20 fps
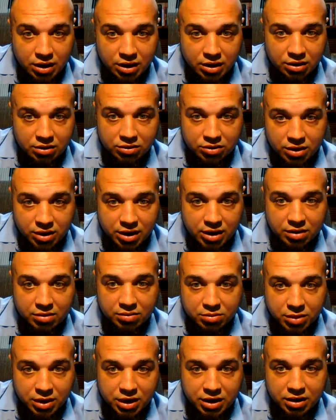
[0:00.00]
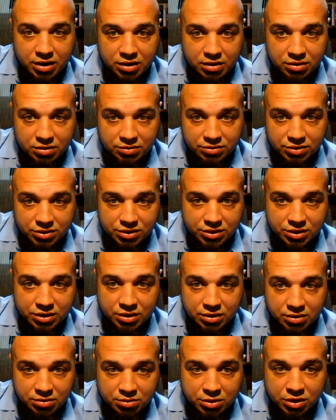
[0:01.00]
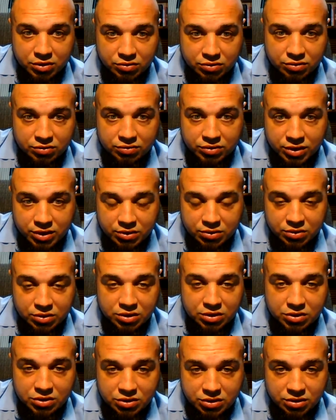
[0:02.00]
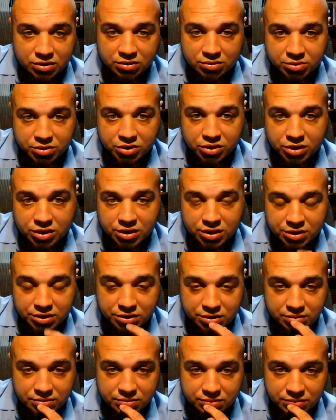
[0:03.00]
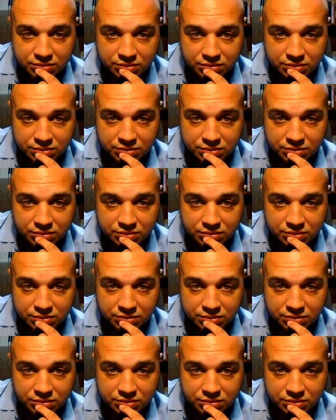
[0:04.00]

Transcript: and that man of sin be revealed, the son of perdition.